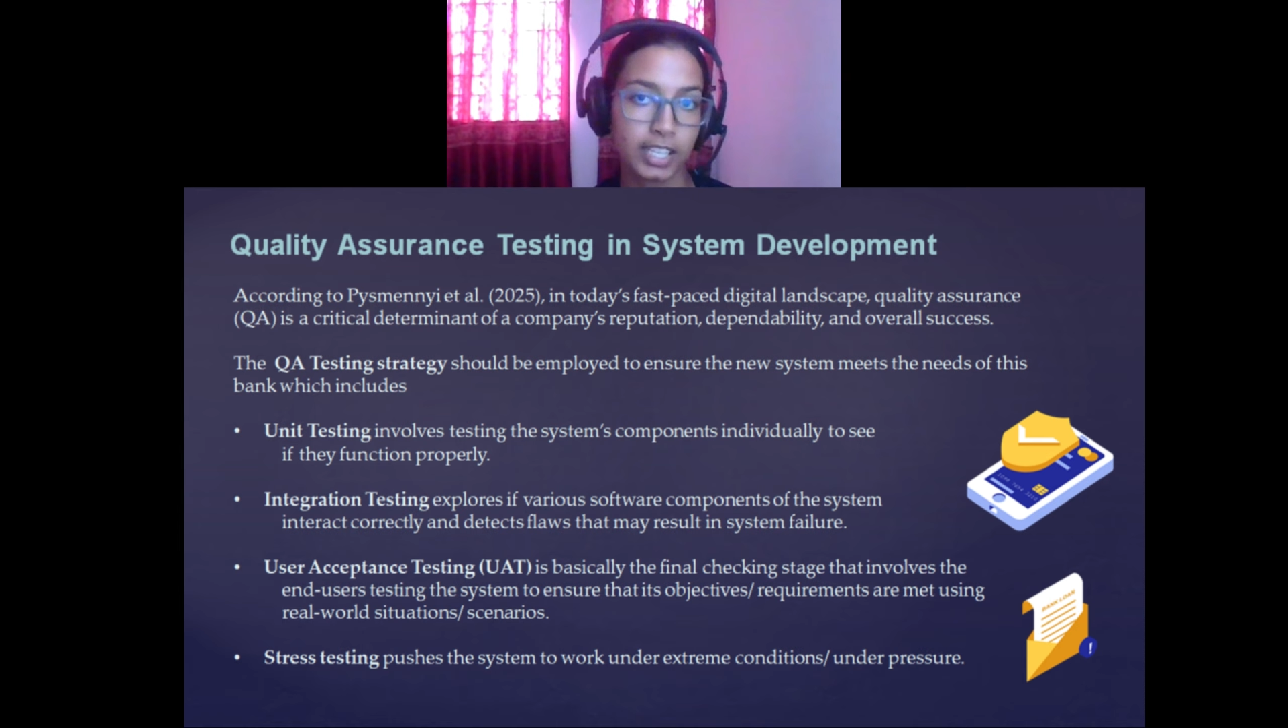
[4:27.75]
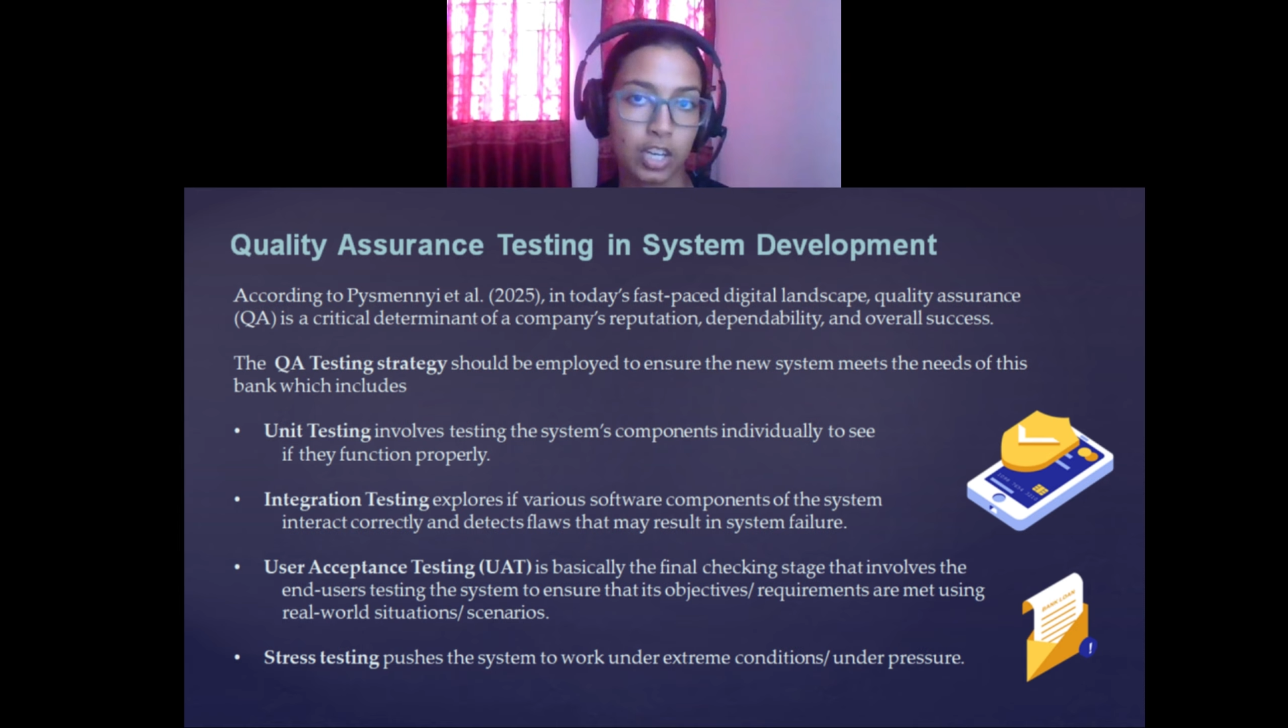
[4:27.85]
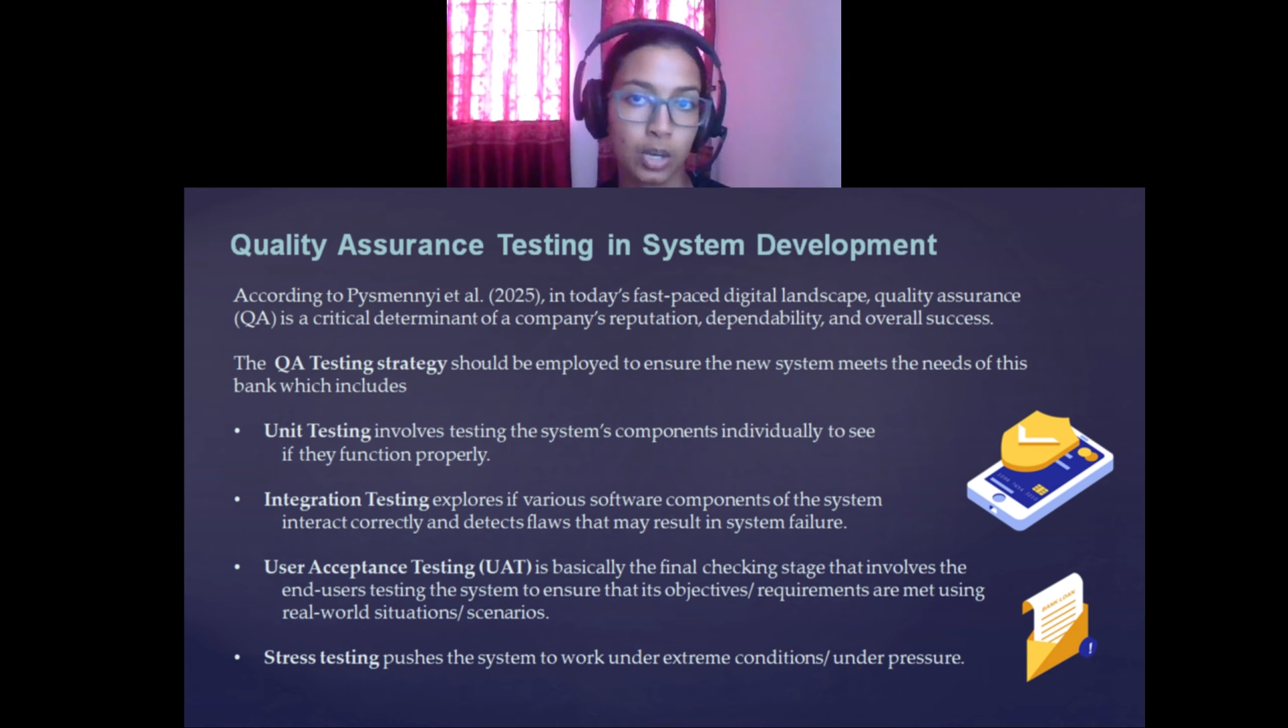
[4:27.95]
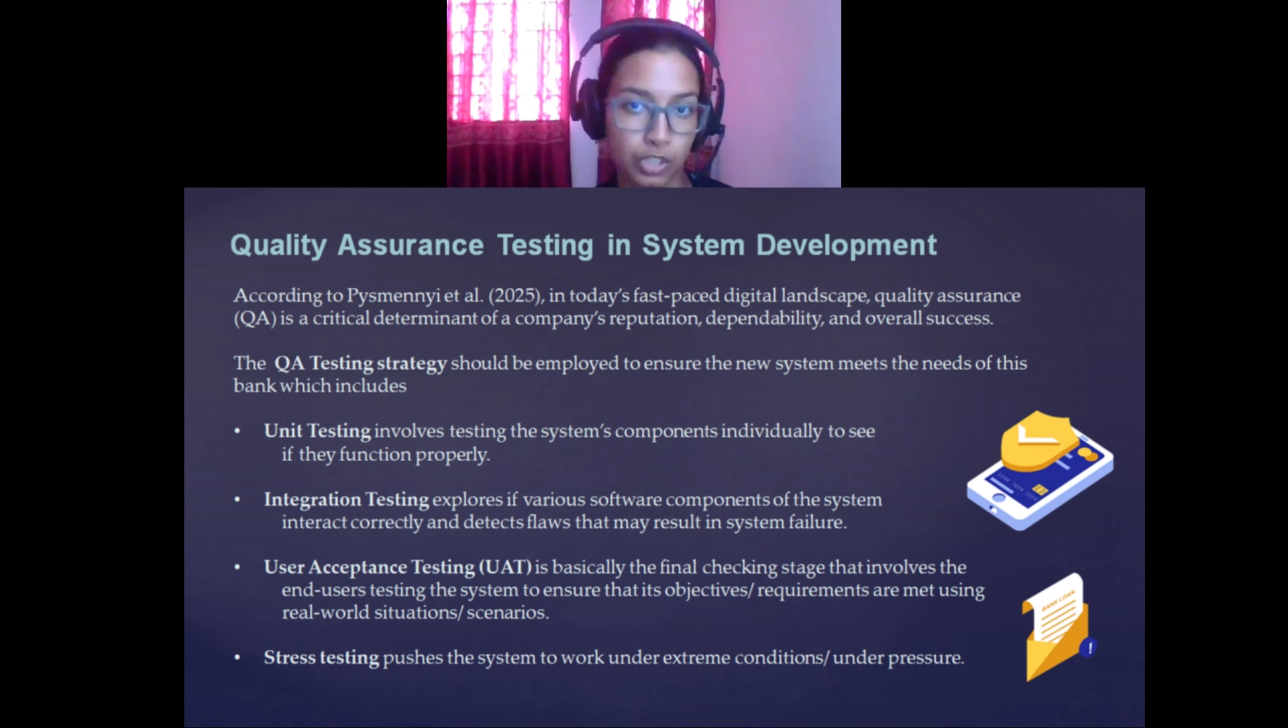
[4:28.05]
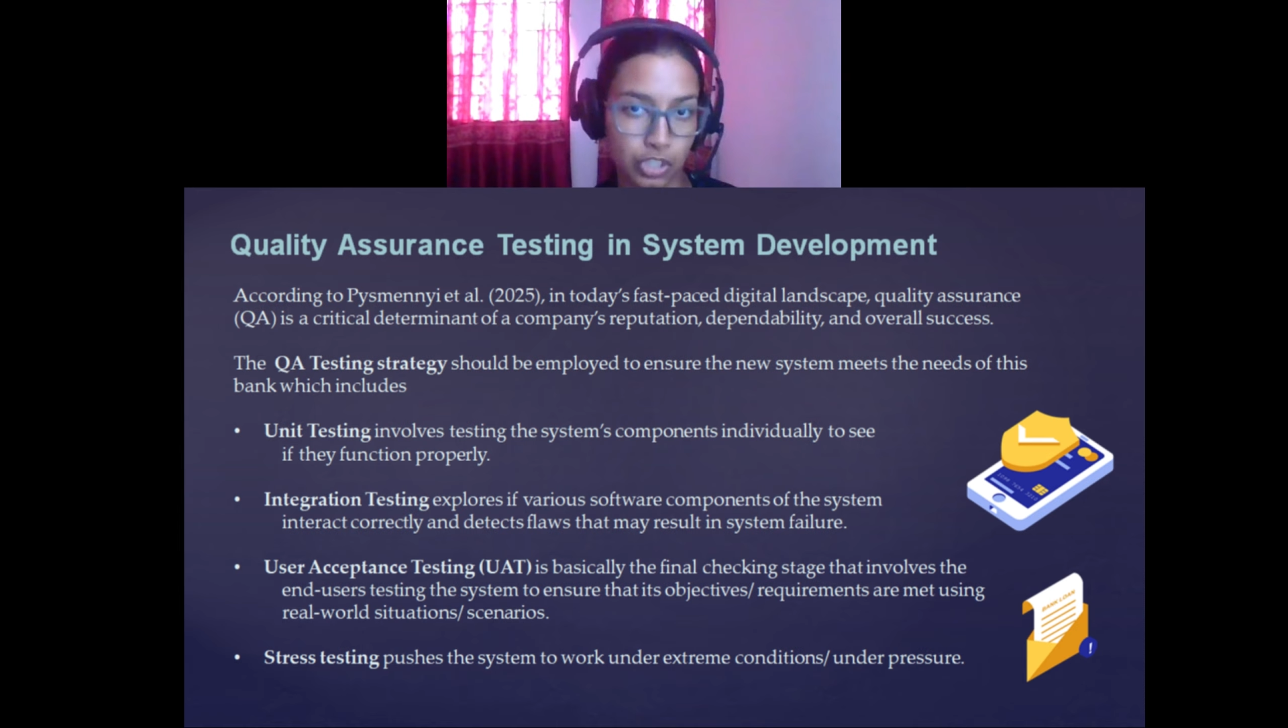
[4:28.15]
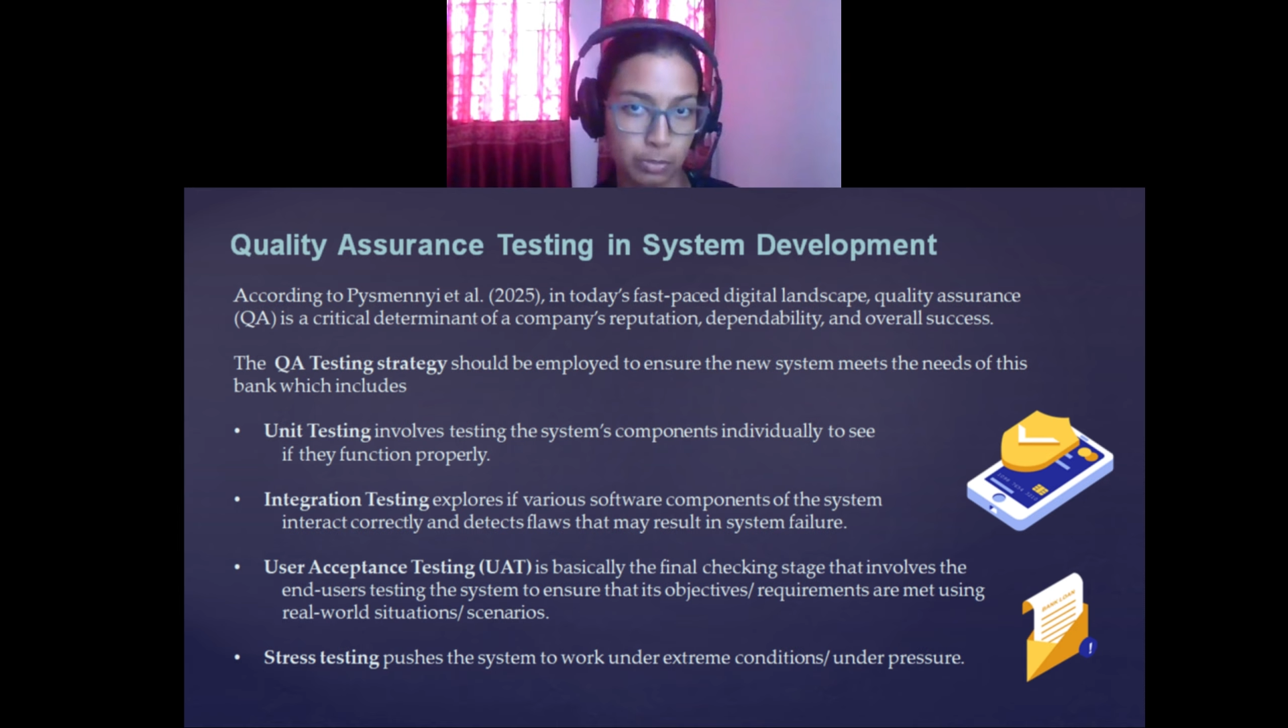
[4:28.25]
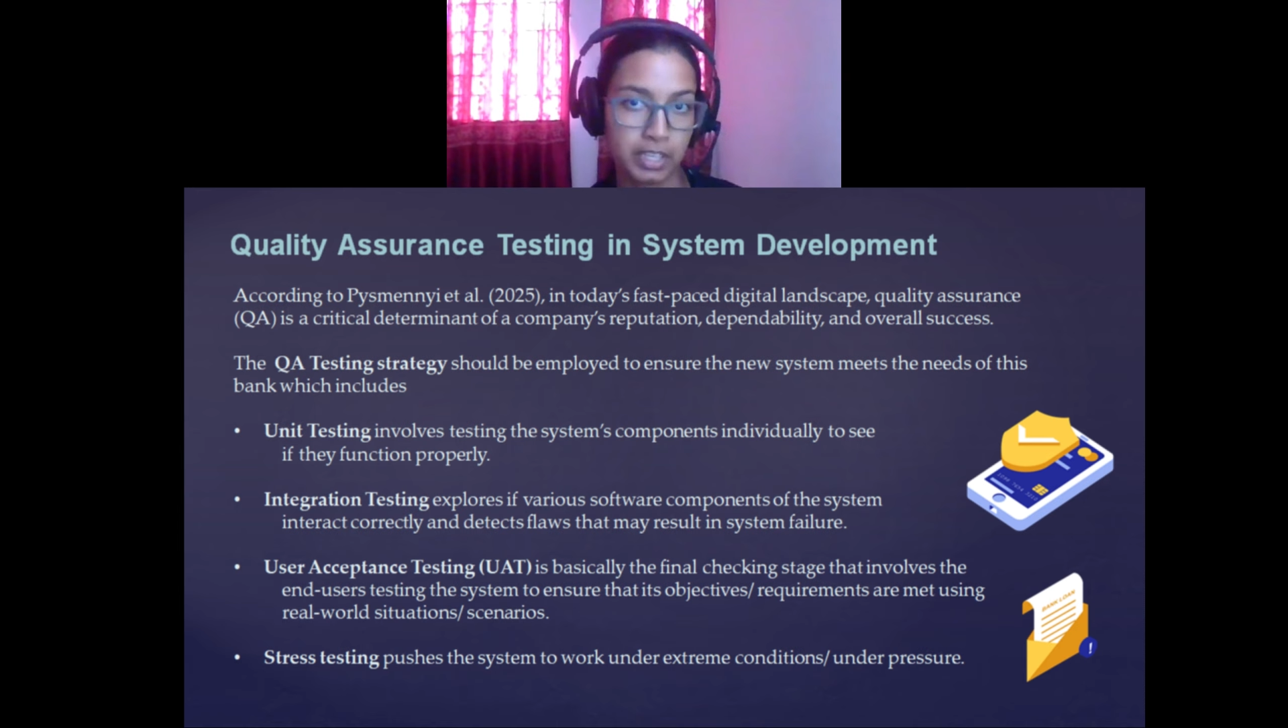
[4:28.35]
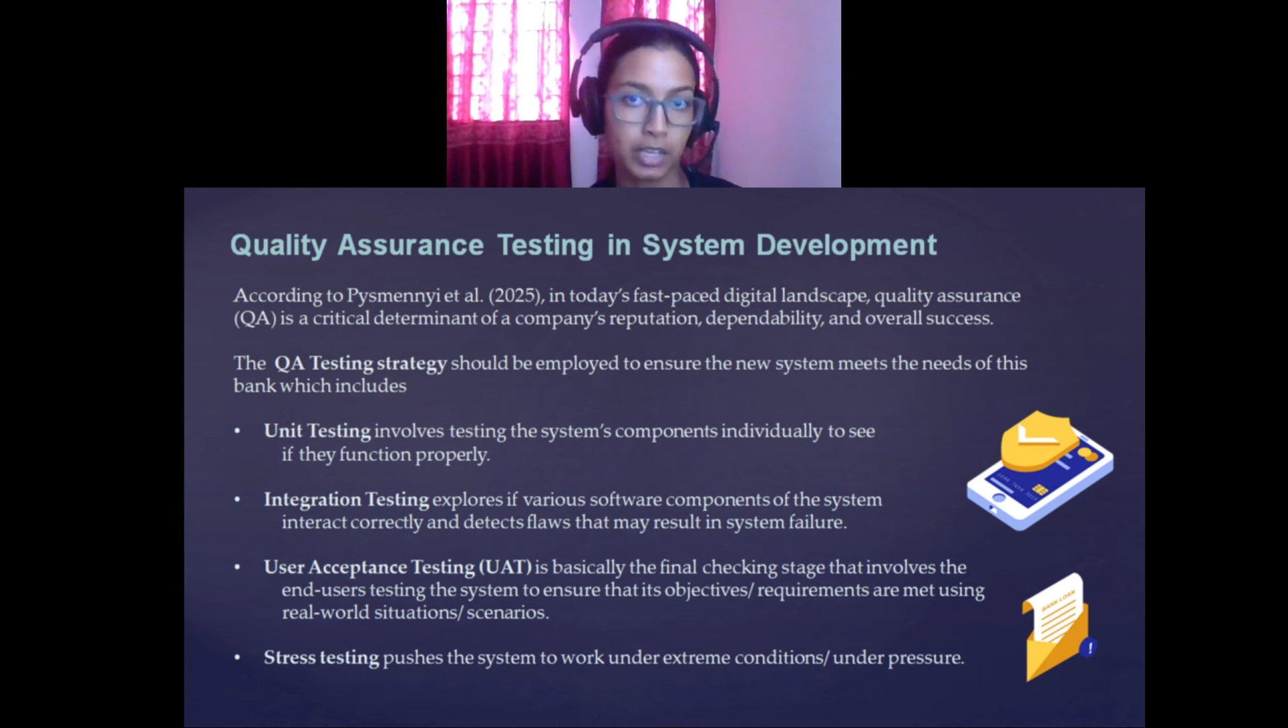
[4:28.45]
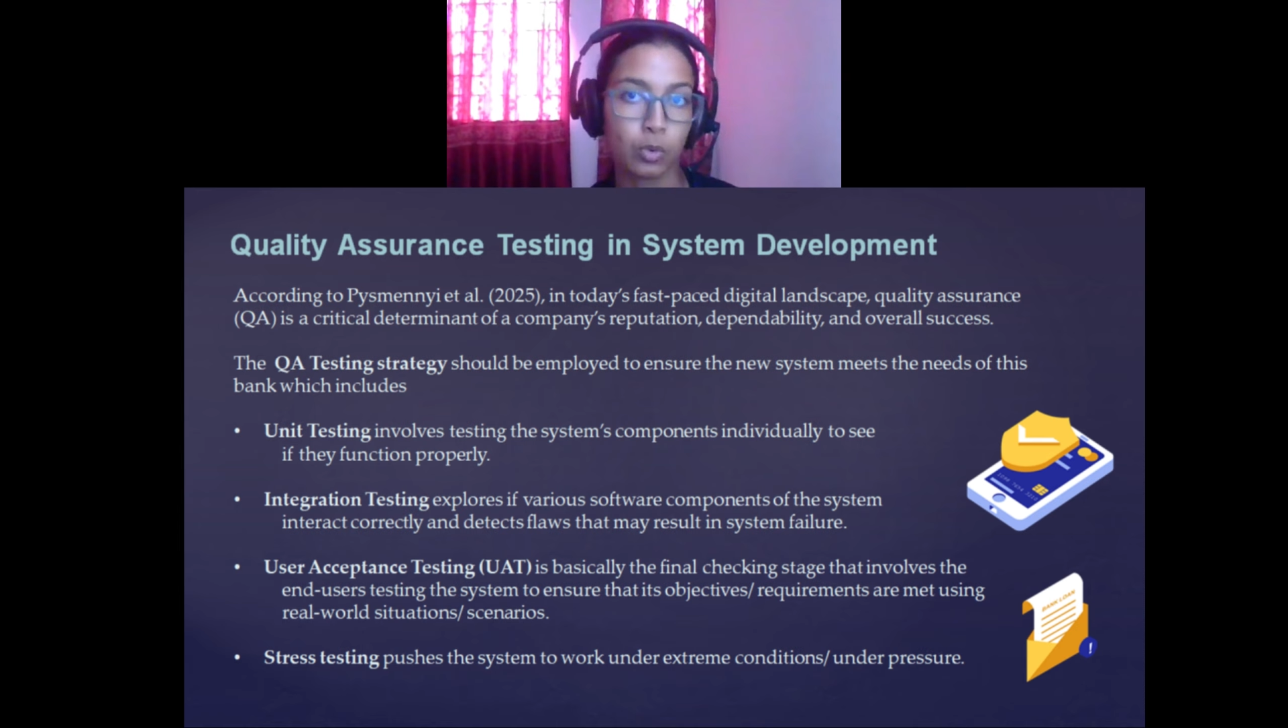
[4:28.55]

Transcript: at how it should be